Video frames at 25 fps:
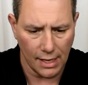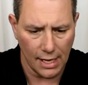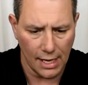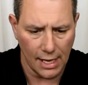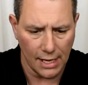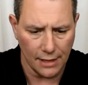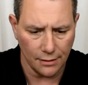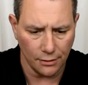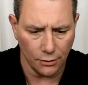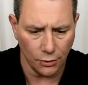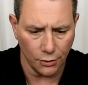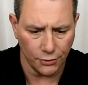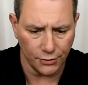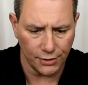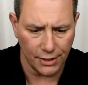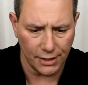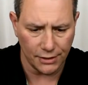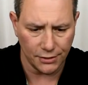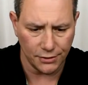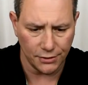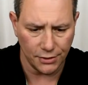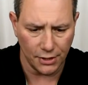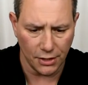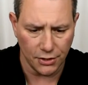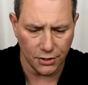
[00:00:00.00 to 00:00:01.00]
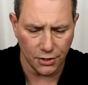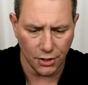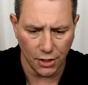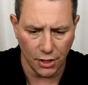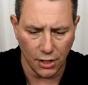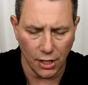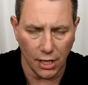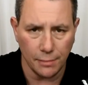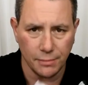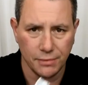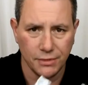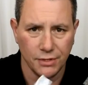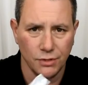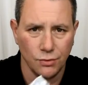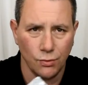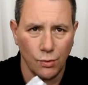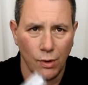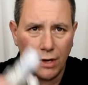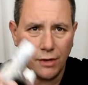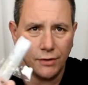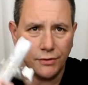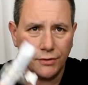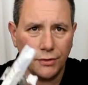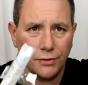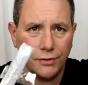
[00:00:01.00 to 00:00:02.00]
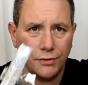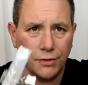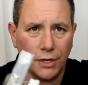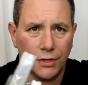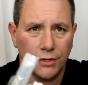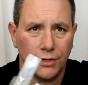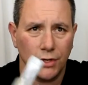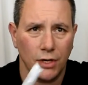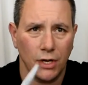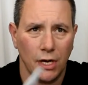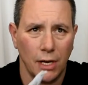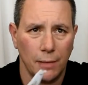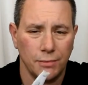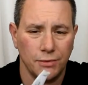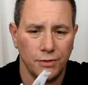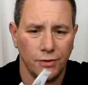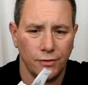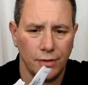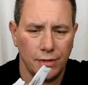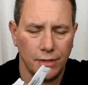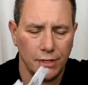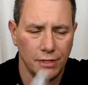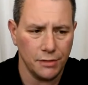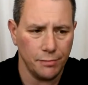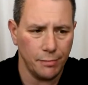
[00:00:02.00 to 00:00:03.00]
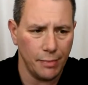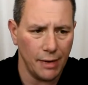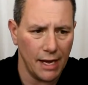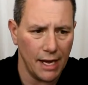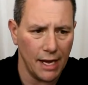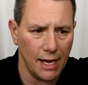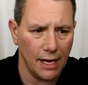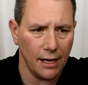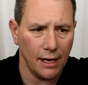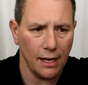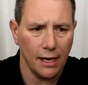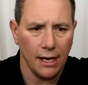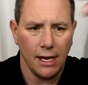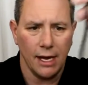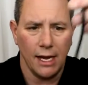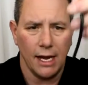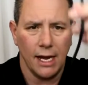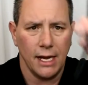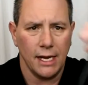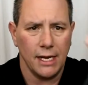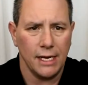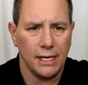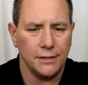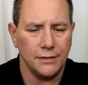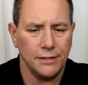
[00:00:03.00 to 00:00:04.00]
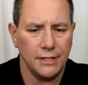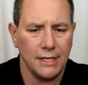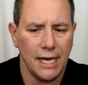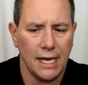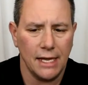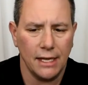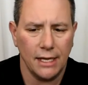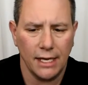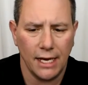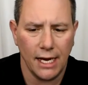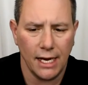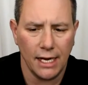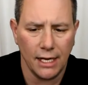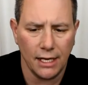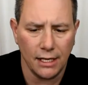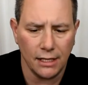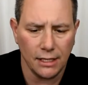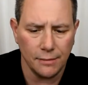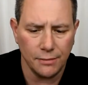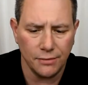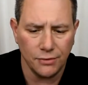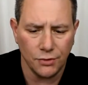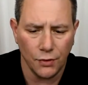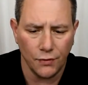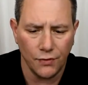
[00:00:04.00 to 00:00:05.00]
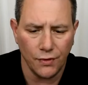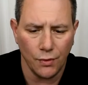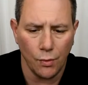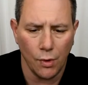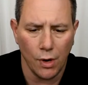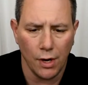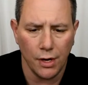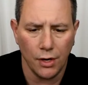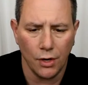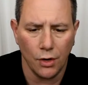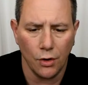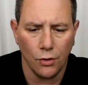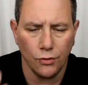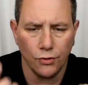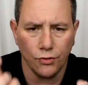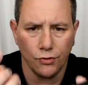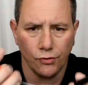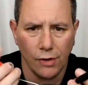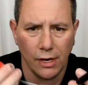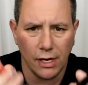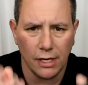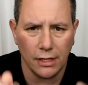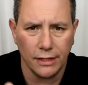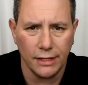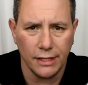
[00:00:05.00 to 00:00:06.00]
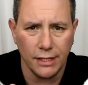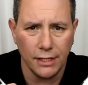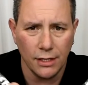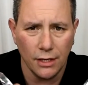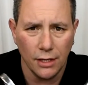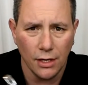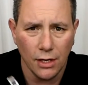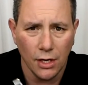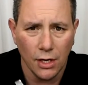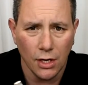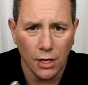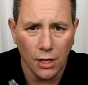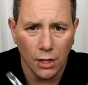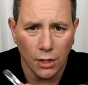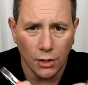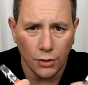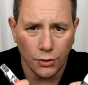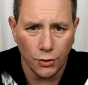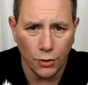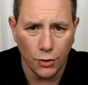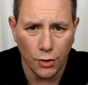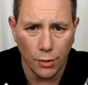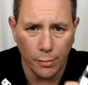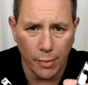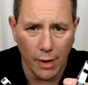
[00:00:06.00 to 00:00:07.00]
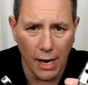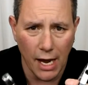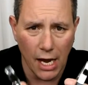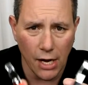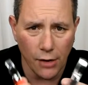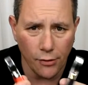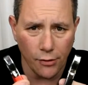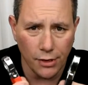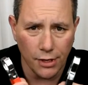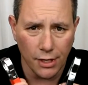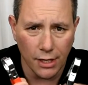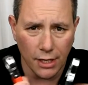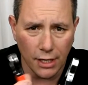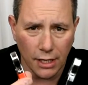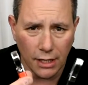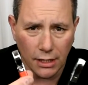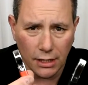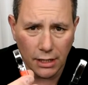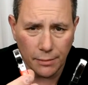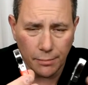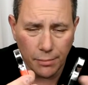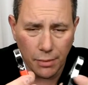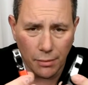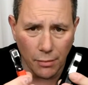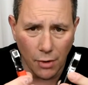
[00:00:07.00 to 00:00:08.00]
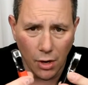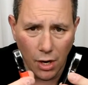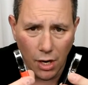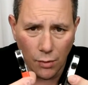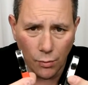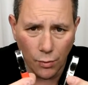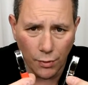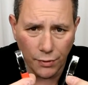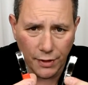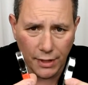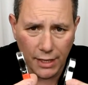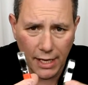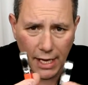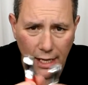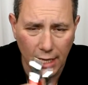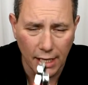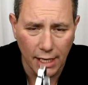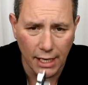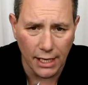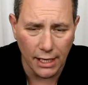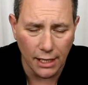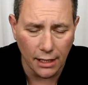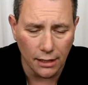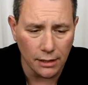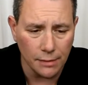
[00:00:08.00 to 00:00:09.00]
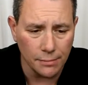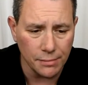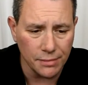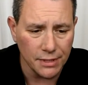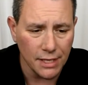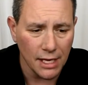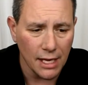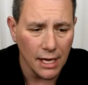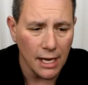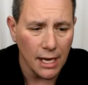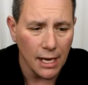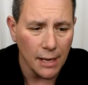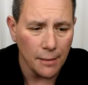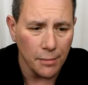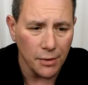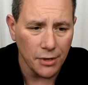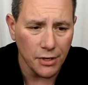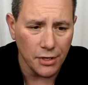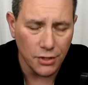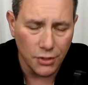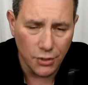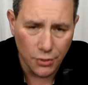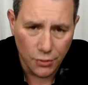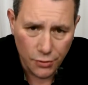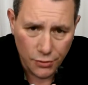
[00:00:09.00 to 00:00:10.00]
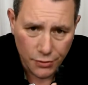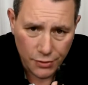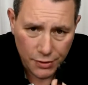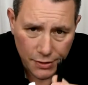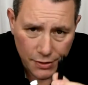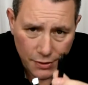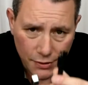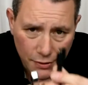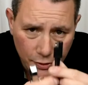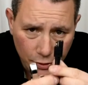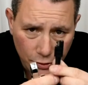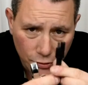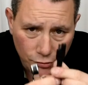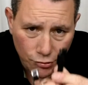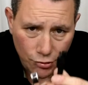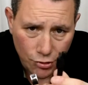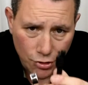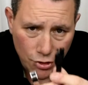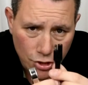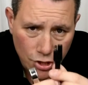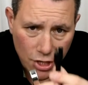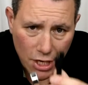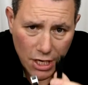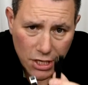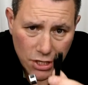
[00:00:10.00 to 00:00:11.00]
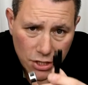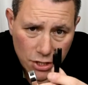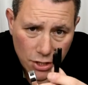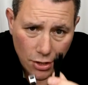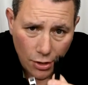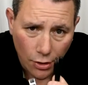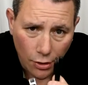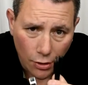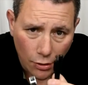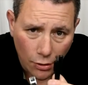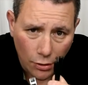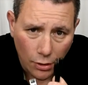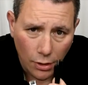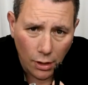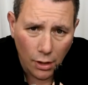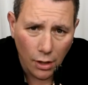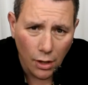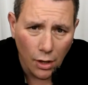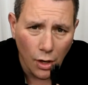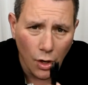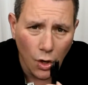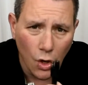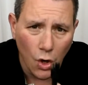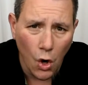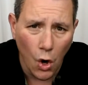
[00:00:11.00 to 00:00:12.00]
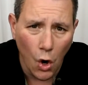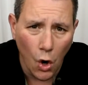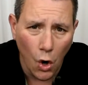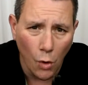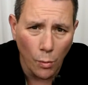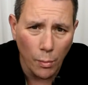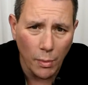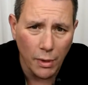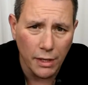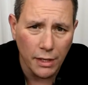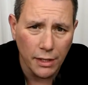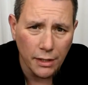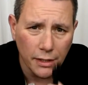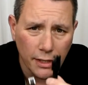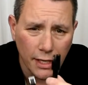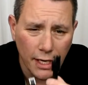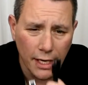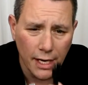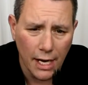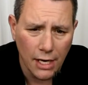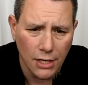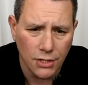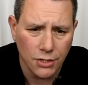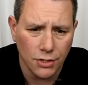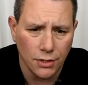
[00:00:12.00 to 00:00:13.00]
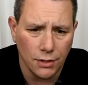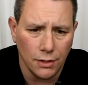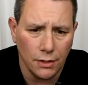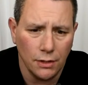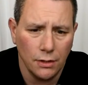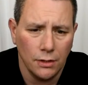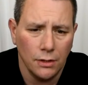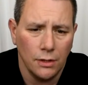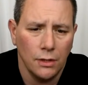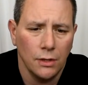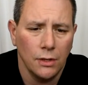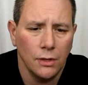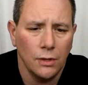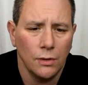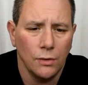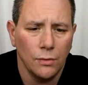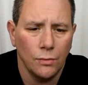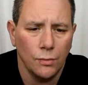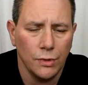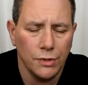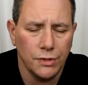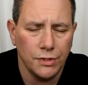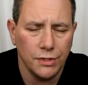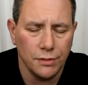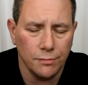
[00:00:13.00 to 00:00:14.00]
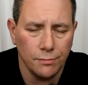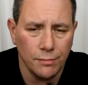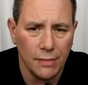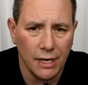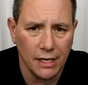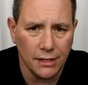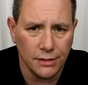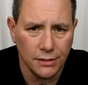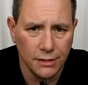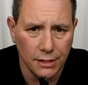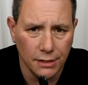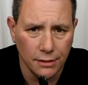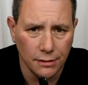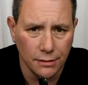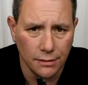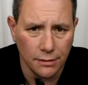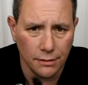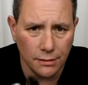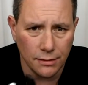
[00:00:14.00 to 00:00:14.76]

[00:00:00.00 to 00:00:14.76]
and looks like suction cups as well. So suction cups are in this bag here's the alligator clip. So if you want to go directly to your battery, you can clip them on with the alligator clips. But it uses the traditional Coleman connection, which makes it